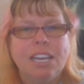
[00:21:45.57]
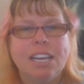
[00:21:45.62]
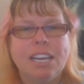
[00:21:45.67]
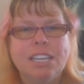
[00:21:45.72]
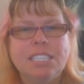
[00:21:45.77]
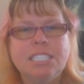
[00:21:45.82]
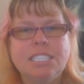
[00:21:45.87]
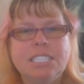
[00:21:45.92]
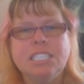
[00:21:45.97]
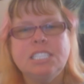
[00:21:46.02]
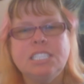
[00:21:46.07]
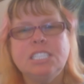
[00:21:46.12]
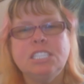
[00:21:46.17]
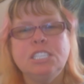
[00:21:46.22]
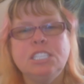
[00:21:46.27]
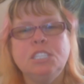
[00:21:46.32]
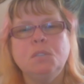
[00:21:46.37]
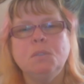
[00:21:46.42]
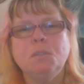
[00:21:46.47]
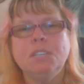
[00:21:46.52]
And
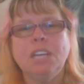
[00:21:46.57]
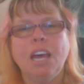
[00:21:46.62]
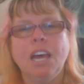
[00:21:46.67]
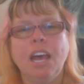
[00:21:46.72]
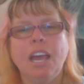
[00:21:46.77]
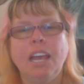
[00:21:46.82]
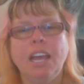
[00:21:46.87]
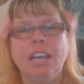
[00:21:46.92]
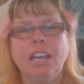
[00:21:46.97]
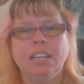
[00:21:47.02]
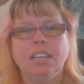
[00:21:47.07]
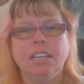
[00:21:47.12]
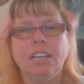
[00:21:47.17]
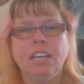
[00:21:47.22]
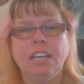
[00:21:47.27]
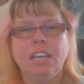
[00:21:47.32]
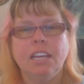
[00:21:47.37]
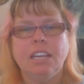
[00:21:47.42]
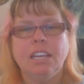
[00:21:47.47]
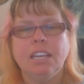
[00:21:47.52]
since you and I
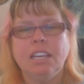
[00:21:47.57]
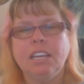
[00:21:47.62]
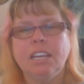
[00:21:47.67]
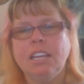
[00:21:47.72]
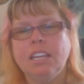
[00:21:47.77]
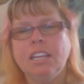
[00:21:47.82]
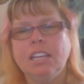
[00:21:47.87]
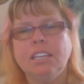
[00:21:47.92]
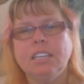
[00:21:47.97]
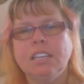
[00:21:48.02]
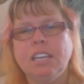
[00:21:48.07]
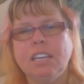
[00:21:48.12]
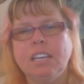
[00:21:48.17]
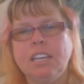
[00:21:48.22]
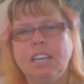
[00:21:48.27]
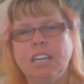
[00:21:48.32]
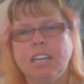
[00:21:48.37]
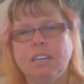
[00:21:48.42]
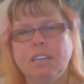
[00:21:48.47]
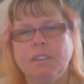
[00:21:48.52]
can
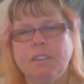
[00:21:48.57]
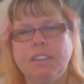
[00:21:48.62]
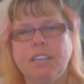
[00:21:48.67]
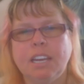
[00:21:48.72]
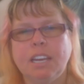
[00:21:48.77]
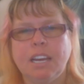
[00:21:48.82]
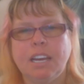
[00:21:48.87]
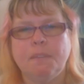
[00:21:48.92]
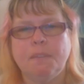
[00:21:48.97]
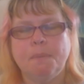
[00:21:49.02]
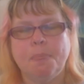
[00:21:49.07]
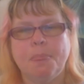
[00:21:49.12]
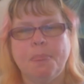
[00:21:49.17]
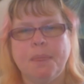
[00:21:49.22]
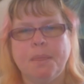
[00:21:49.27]
connect with that,